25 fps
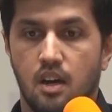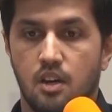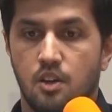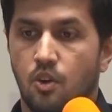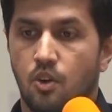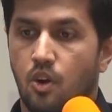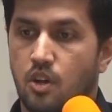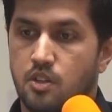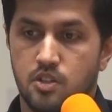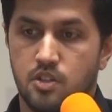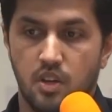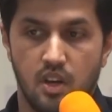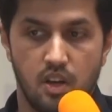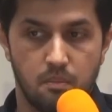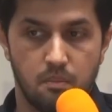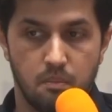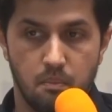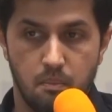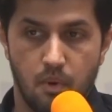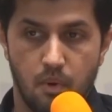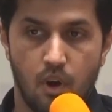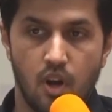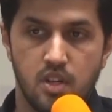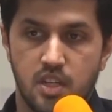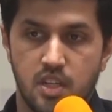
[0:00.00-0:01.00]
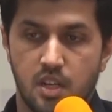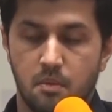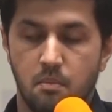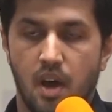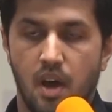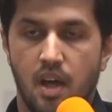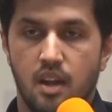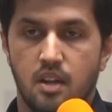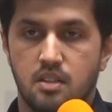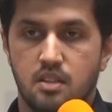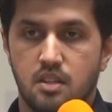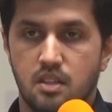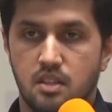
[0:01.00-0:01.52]
You also have project
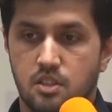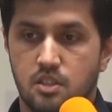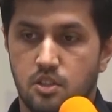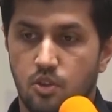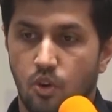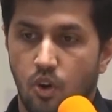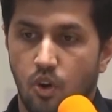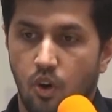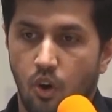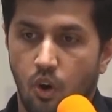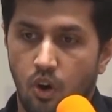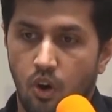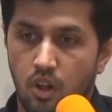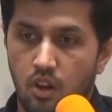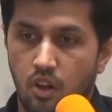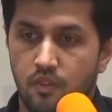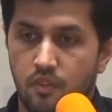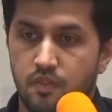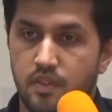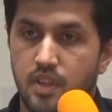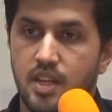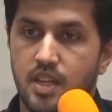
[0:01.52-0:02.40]
manager. So all of